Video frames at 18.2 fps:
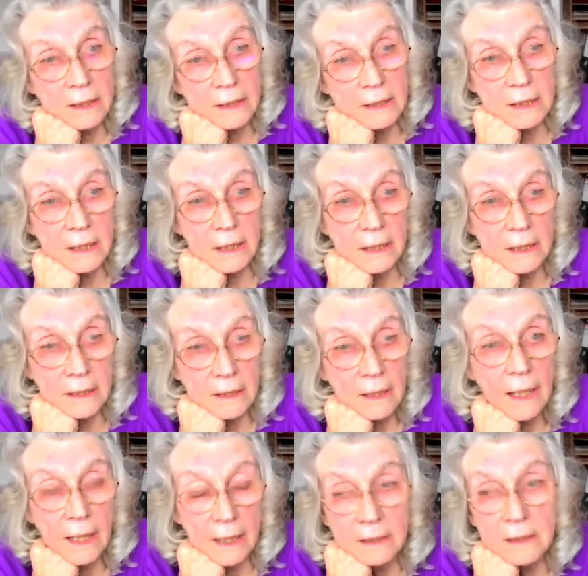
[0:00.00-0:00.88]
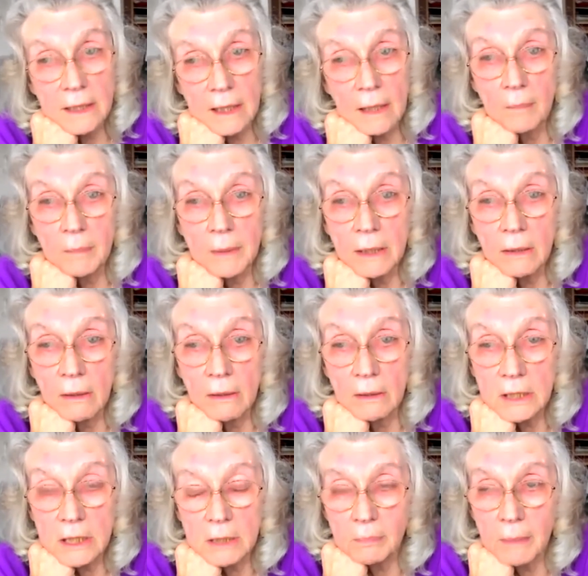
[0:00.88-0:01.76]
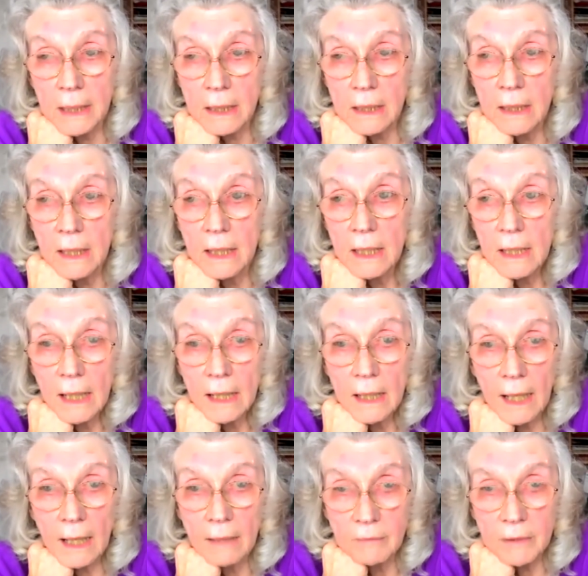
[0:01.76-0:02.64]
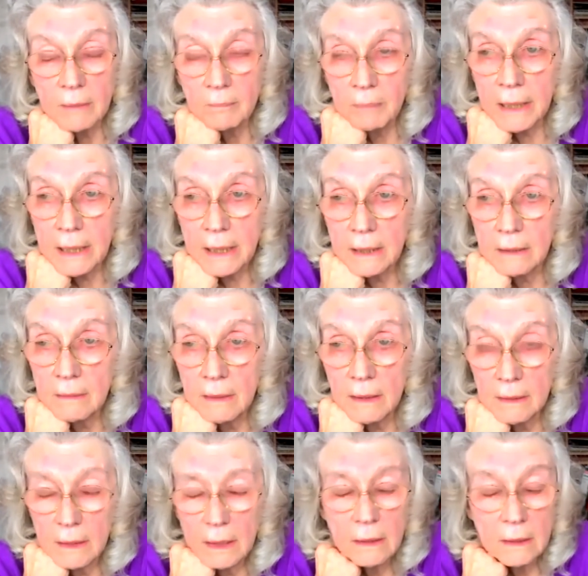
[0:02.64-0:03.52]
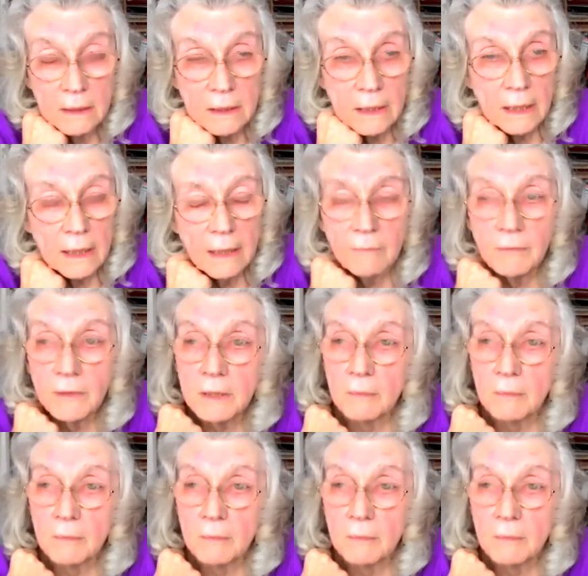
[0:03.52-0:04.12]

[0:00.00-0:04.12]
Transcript: did end up in hospital, have it being delivered to